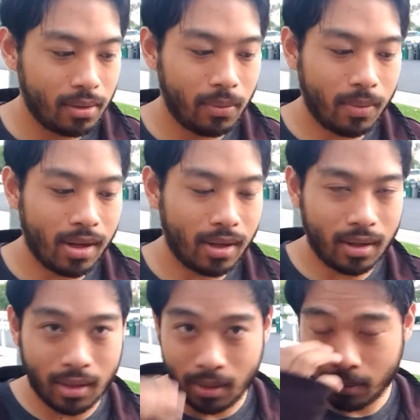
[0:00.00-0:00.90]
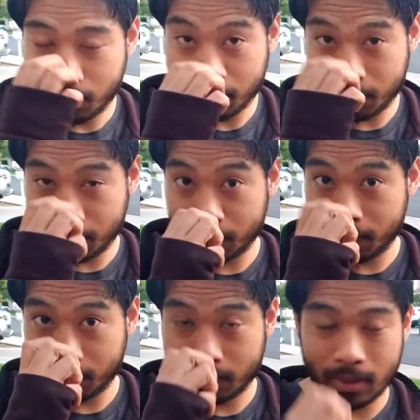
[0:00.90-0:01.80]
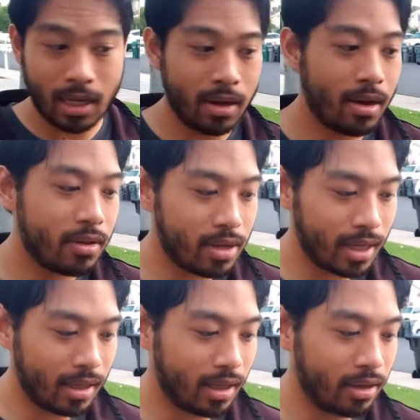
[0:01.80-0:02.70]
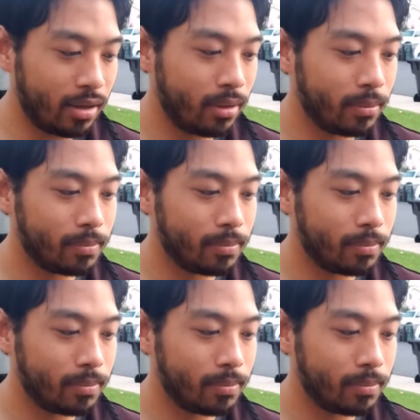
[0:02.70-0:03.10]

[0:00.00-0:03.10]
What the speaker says: Well, another day later,